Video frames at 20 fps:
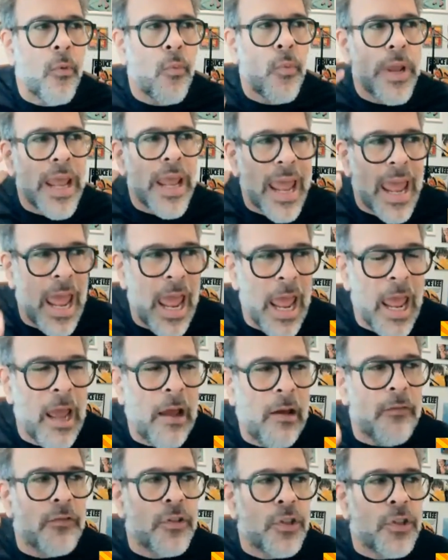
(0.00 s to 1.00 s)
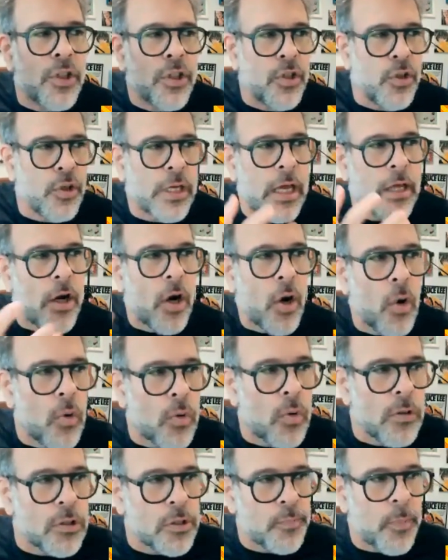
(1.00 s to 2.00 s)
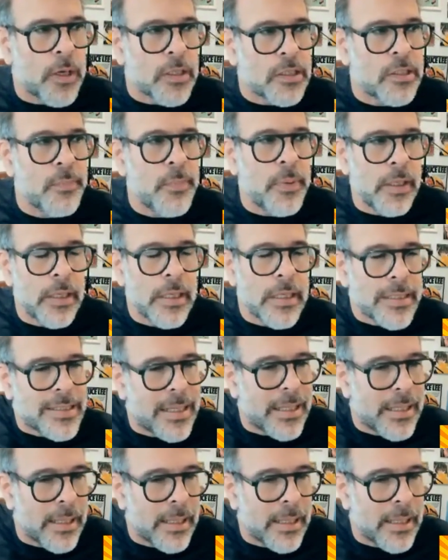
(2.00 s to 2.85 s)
we have to look at all those possibilities